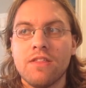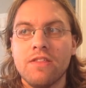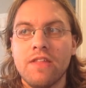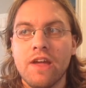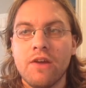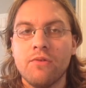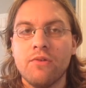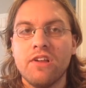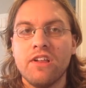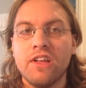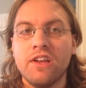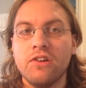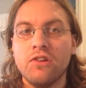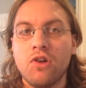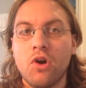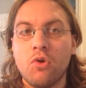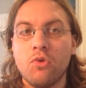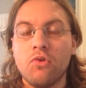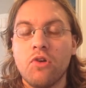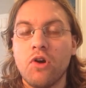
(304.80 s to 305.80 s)
they really
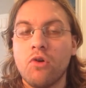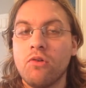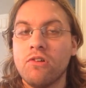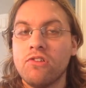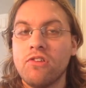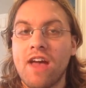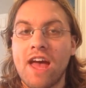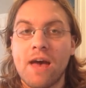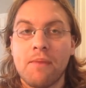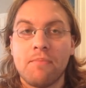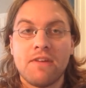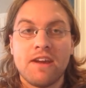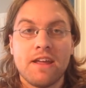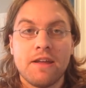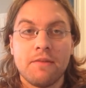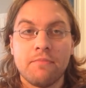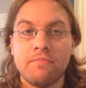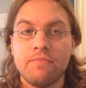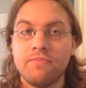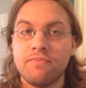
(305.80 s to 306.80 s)
don't know what's happening.
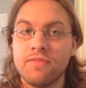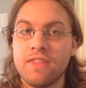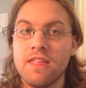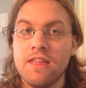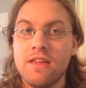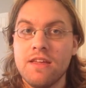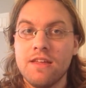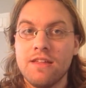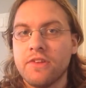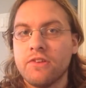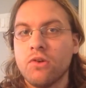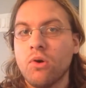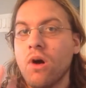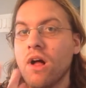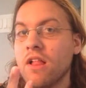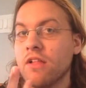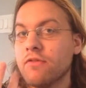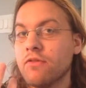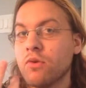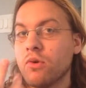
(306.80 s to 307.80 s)
So
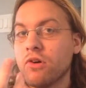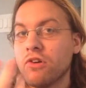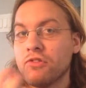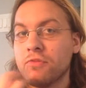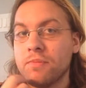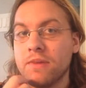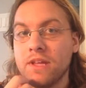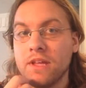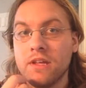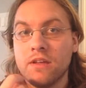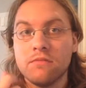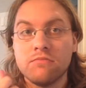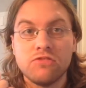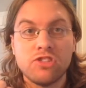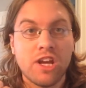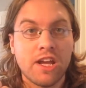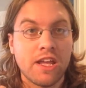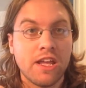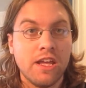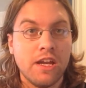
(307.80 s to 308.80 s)
I'll, of course, be
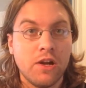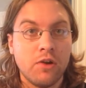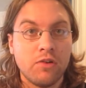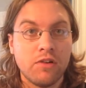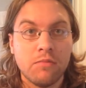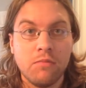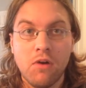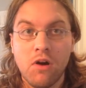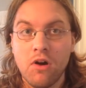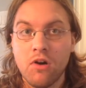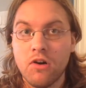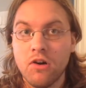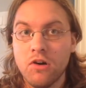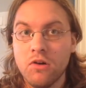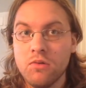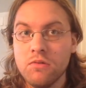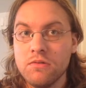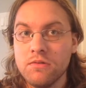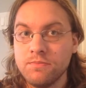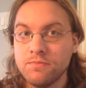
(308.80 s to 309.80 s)
checking it out
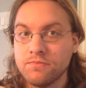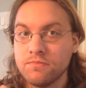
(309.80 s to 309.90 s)
tomorrow.